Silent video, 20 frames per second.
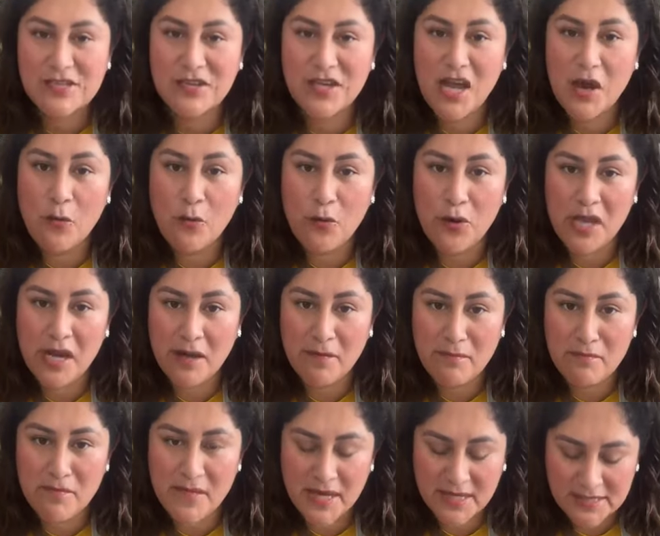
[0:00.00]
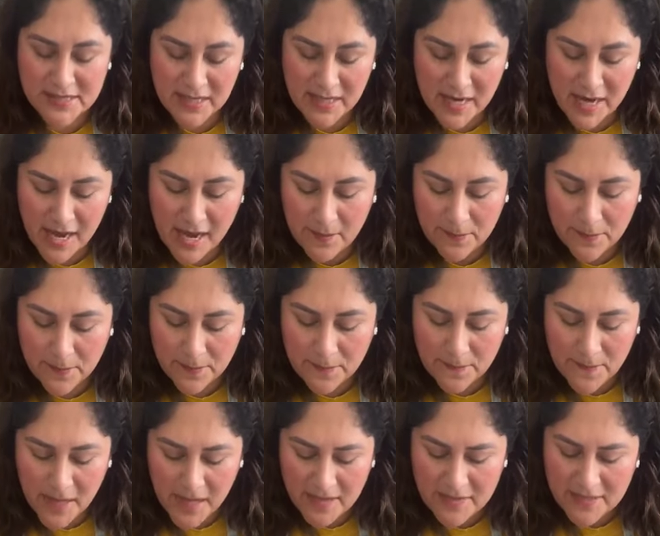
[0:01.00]
So now we are mixing
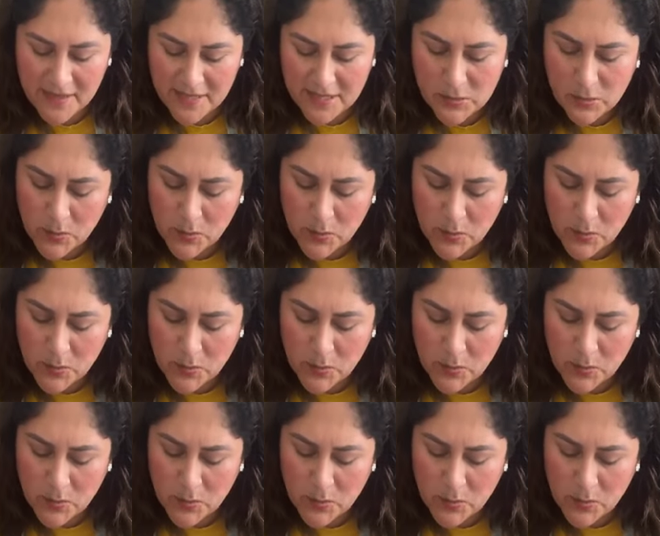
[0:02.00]
up, and